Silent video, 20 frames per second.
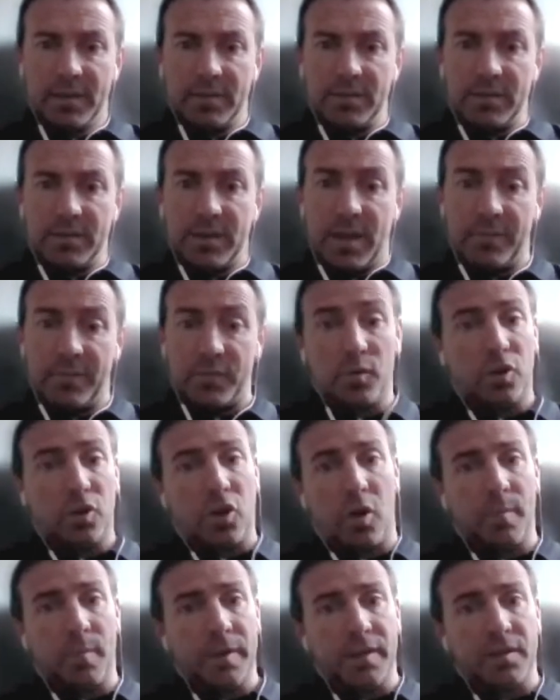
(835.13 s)
you'd have to
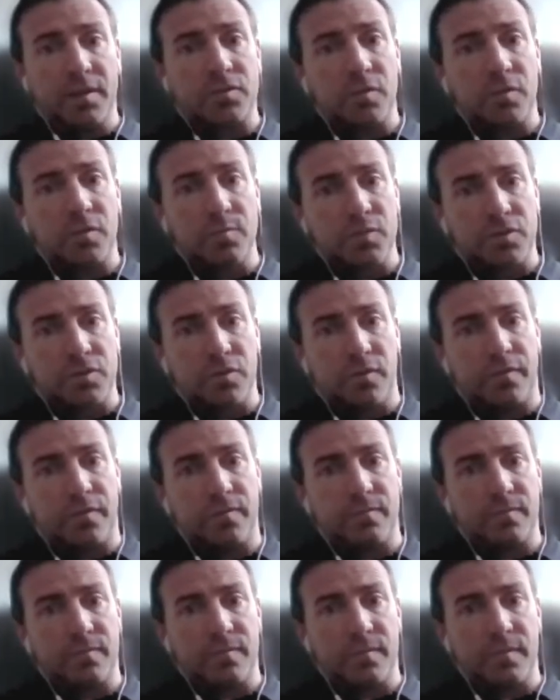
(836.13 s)
accommodate some
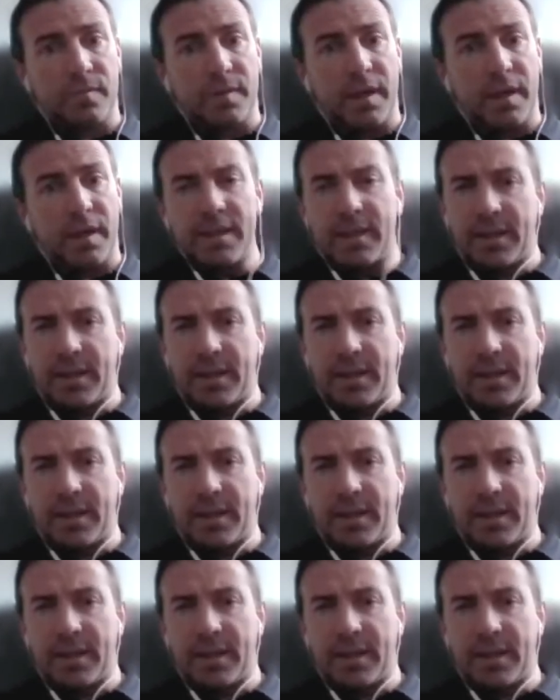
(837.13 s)
stuff that